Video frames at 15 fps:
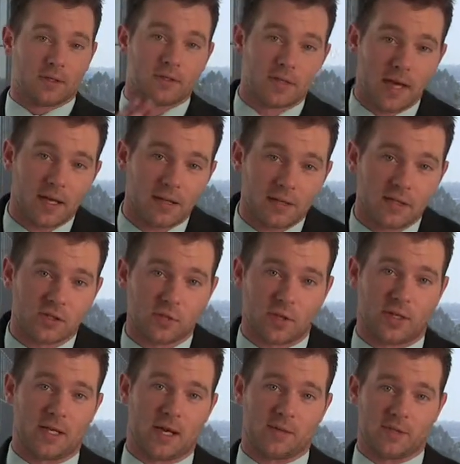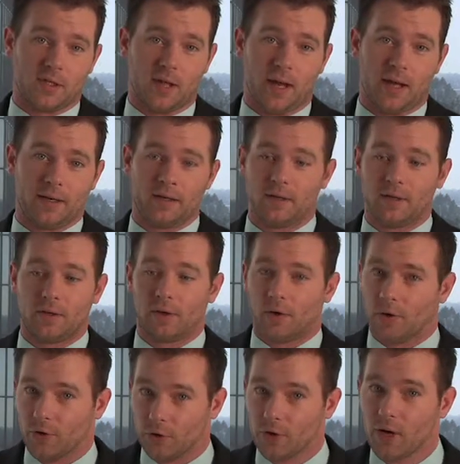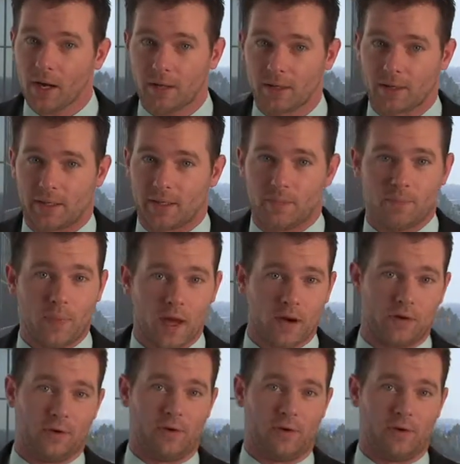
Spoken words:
take this 3 times a day or you're not going to get better.